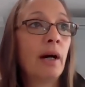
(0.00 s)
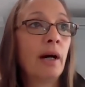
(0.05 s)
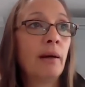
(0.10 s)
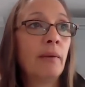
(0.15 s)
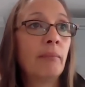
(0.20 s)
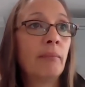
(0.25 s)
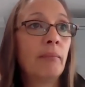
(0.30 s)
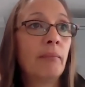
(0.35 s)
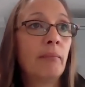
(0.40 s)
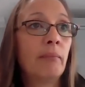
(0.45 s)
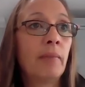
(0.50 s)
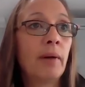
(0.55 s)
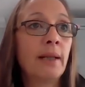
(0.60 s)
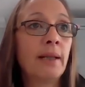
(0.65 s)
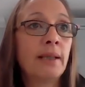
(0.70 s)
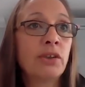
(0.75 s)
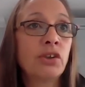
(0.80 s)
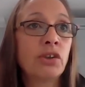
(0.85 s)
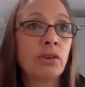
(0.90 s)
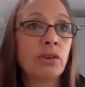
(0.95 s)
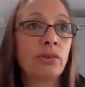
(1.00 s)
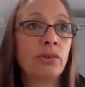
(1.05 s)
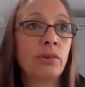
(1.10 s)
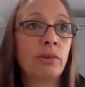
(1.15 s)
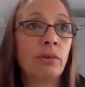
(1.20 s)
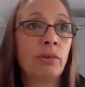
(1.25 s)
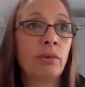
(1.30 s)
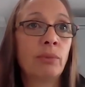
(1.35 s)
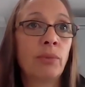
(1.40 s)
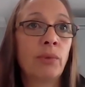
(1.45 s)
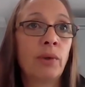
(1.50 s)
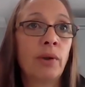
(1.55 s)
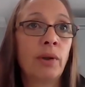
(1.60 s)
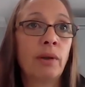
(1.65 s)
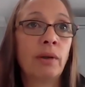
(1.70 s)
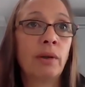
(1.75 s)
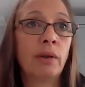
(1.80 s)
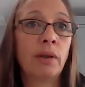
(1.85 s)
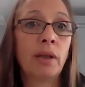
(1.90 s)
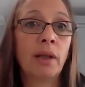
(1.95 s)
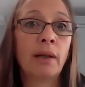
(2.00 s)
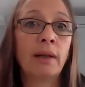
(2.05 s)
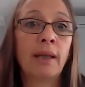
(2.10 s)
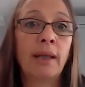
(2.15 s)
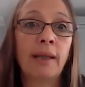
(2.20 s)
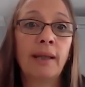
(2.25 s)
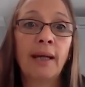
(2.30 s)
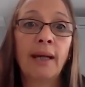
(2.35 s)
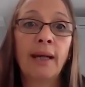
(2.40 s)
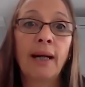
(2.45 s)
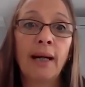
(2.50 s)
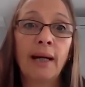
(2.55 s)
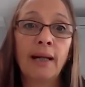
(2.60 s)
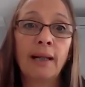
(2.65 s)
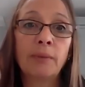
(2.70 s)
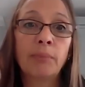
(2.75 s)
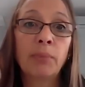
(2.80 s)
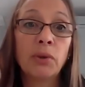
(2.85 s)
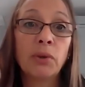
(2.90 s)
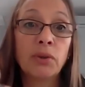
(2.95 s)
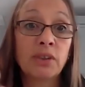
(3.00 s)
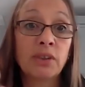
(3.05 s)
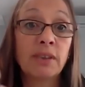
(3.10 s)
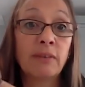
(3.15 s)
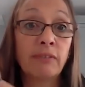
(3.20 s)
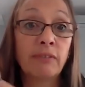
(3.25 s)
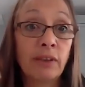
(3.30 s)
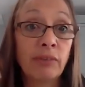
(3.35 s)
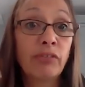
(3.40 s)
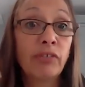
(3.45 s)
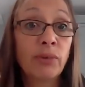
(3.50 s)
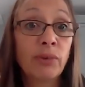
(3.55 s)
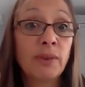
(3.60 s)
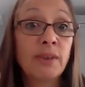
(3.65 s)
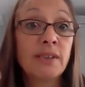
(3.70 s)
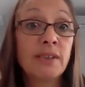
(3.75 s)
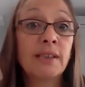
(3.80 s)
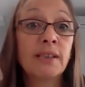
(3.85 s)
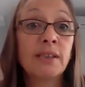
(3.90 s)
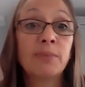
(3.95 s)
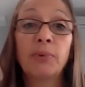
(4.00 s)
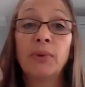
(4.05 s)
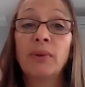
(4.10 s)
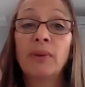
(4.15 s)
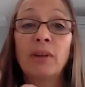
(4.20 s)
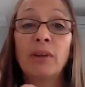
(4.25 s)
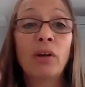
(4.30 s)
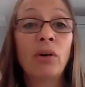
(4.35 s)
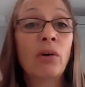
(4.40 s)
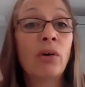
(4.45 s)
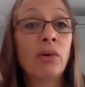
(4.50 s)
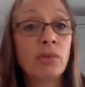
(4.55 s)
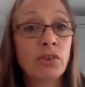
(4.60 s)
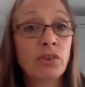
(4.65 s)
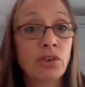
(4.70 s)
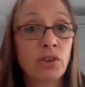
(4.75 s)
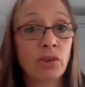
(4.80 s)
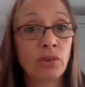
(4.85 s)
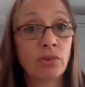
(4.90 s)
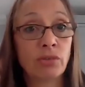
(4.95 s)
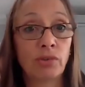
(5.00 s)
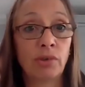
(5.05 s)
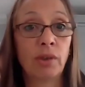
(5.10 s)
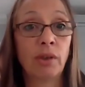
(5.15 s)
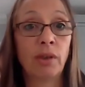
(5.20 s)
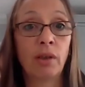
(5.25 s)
my children were lucky. They had positive influences, but not all children